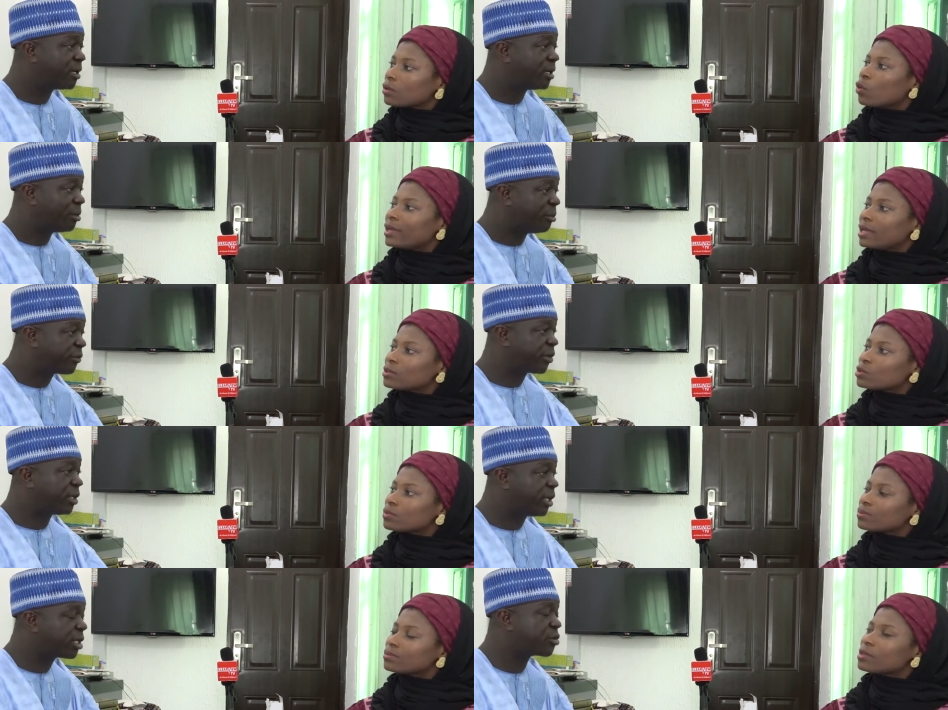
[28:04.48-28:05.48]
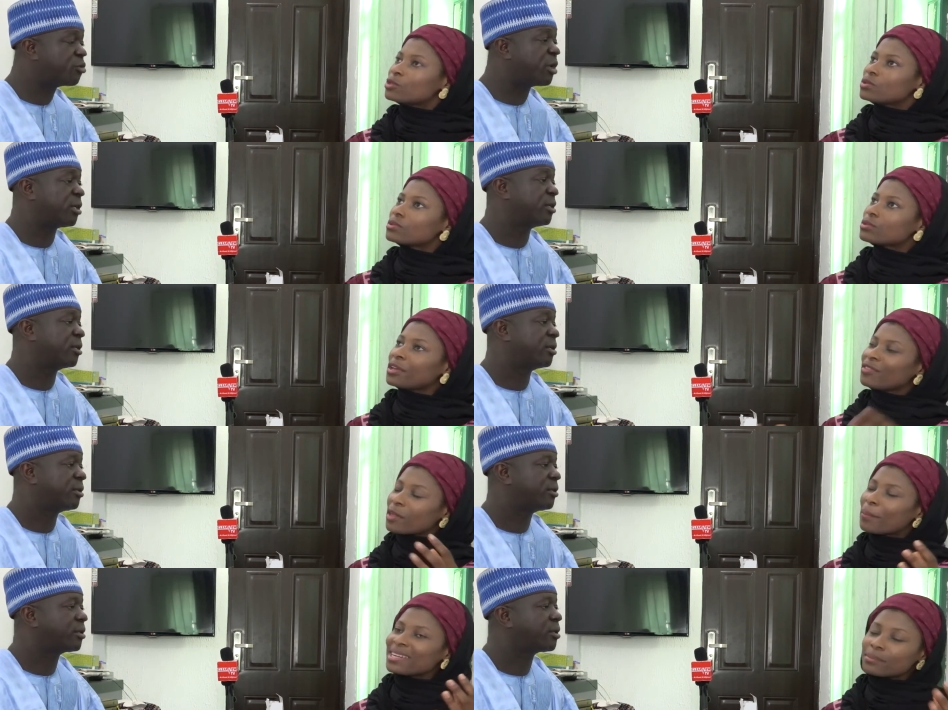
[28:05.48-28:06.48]
Speaker 1: Okay. For the next one. So if
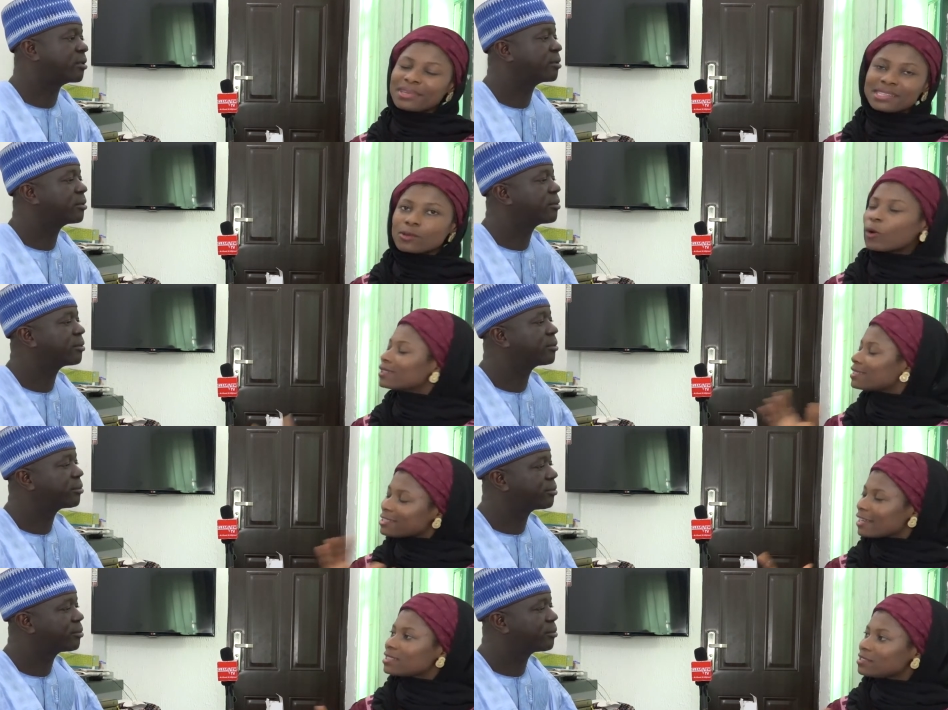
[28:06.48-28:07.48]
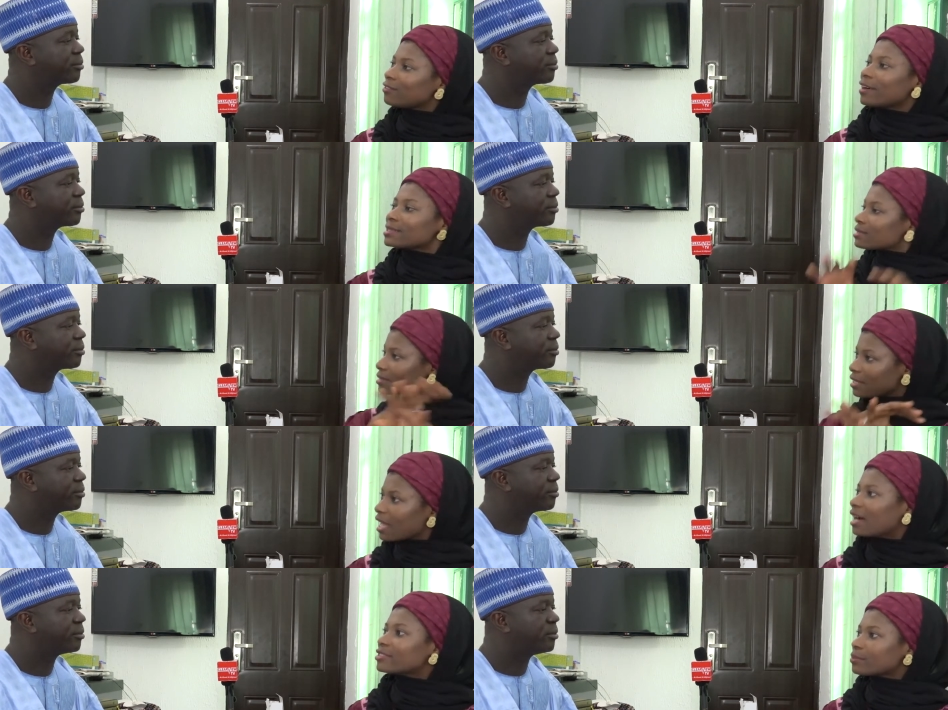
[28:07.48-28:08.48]
they miss all the 30 fasting, they
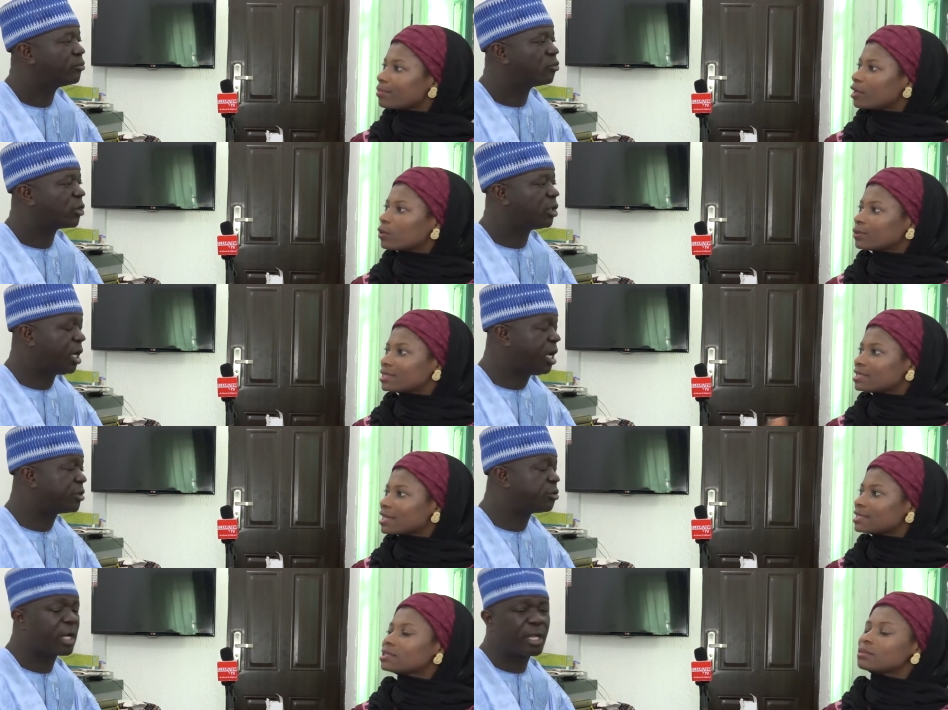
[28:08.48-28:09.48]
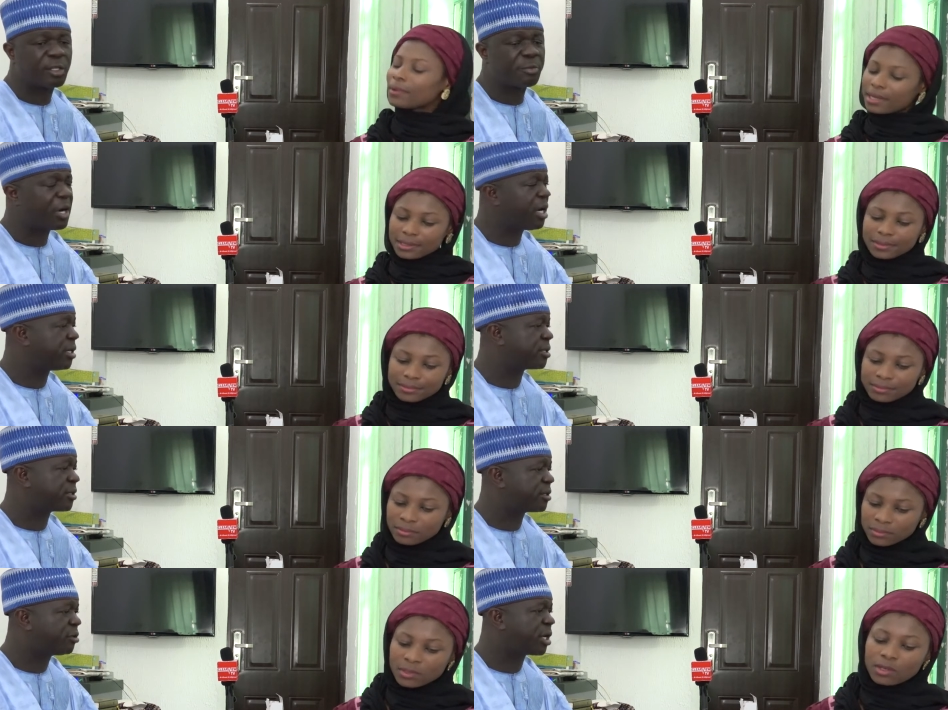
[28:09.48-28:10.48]
have to pay all yes, you can
Speaker 2: fast. spread it.
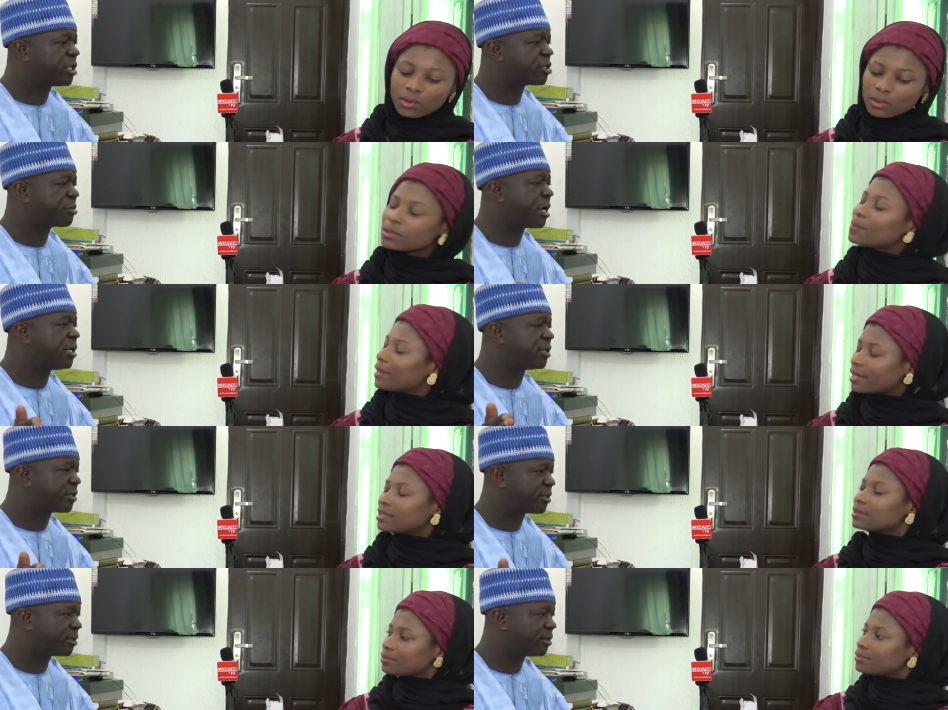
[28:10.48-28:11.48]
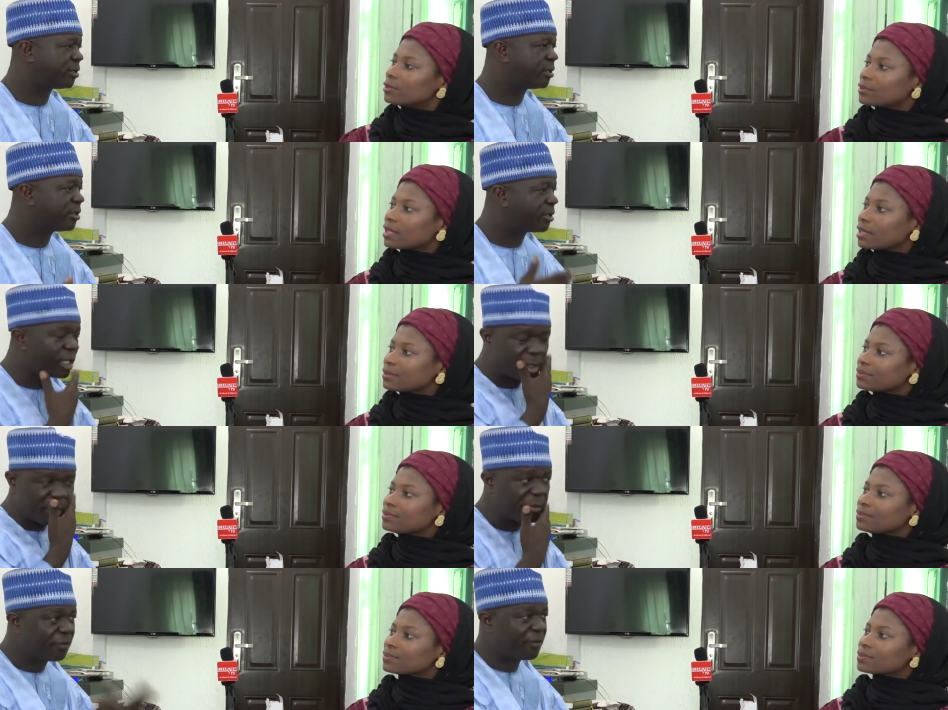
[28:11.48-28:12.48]
You can spread, spread, it. Okay. Yeah,
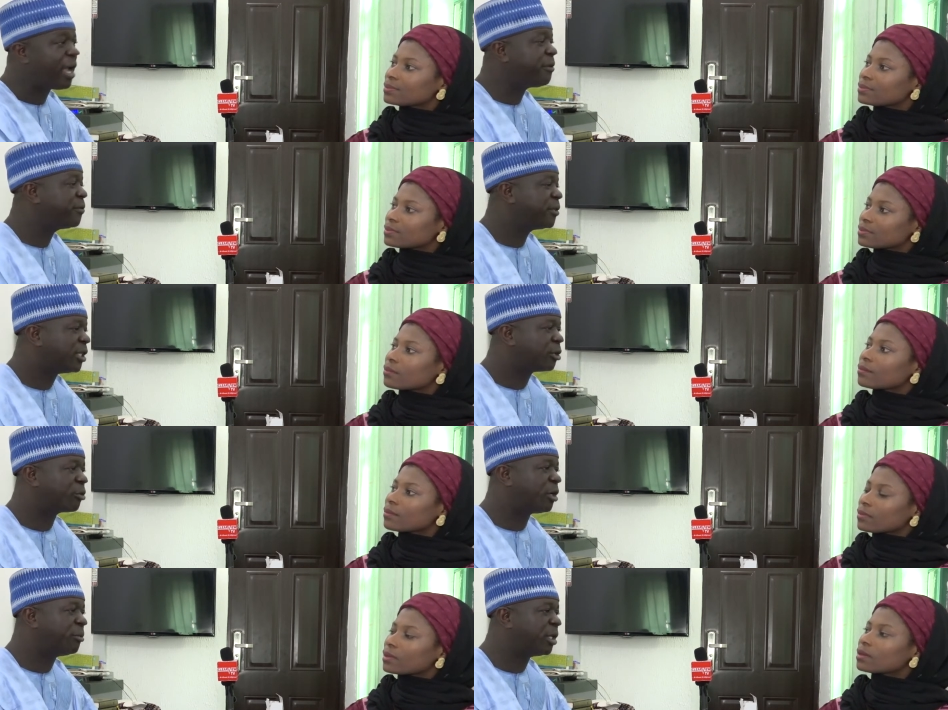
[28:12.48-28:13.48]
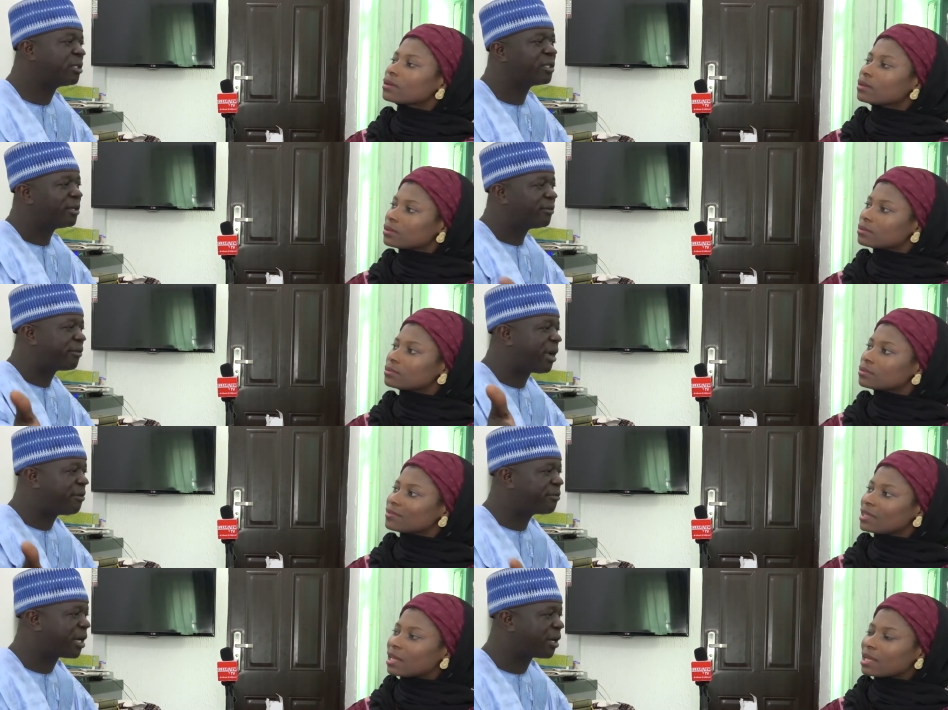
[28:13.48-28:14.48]
maybe five in one month, five
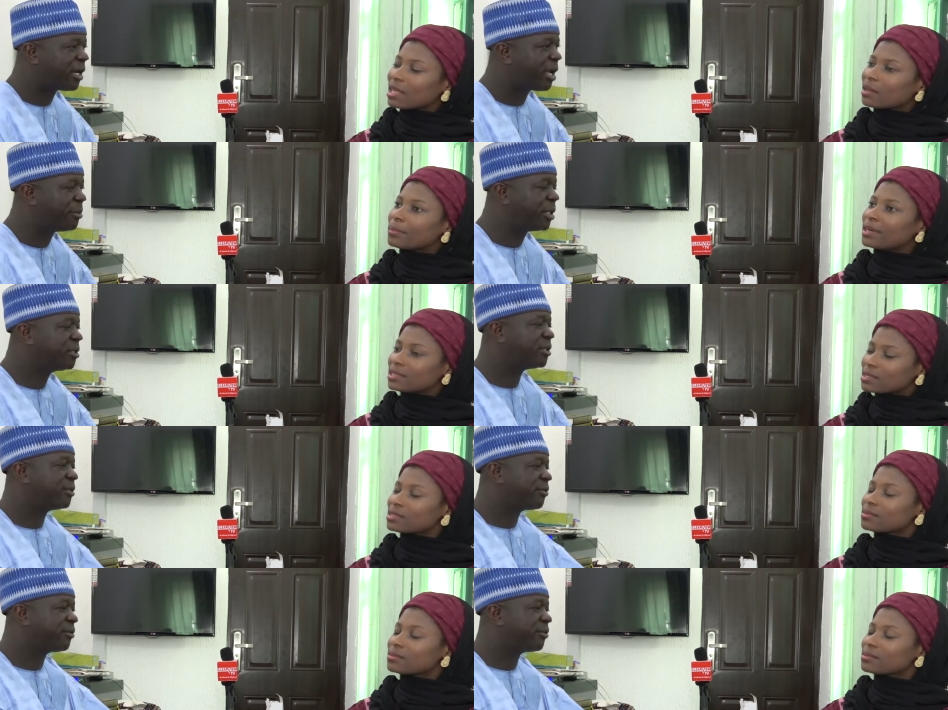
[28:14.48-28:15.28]
in, in another, another month, month,